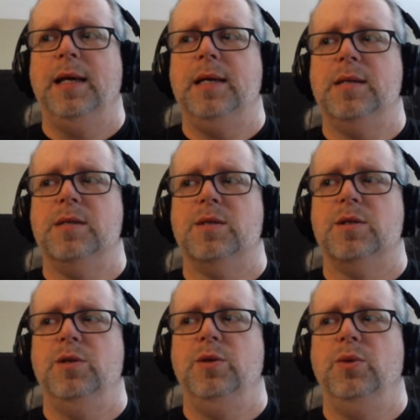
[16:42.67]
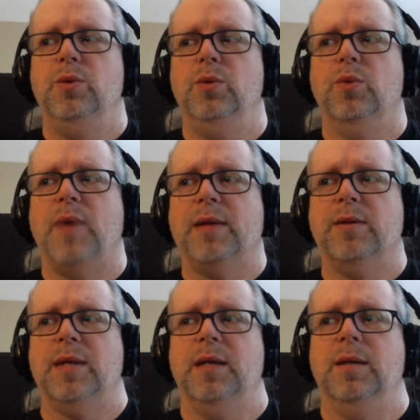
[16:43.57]
is to, rather
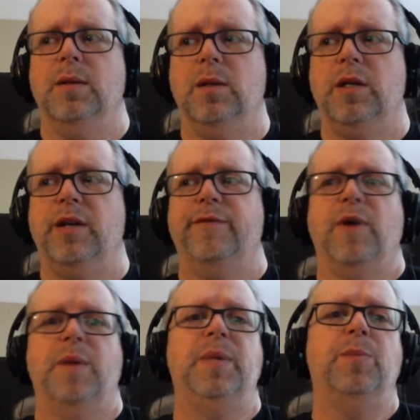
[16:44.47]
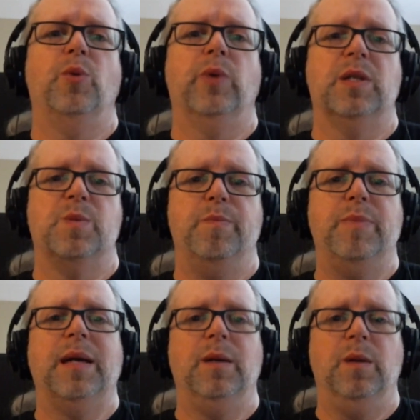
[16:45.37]
than confront people with this
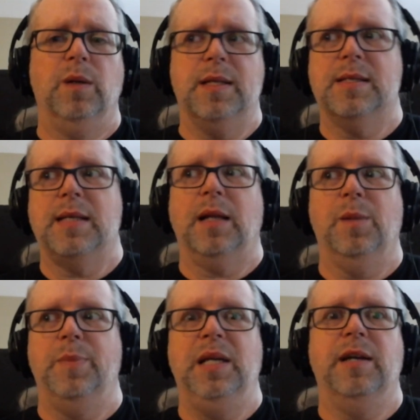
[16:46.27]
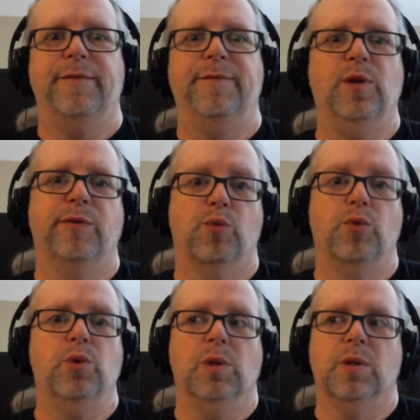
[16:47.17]
big encyclopedia full of
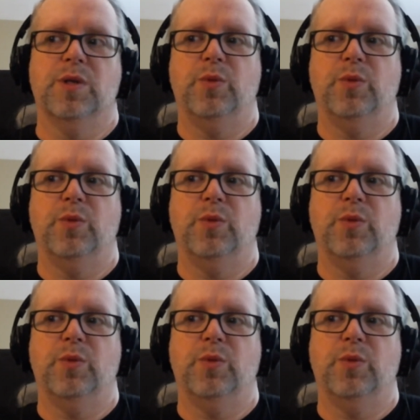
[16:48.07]
rules,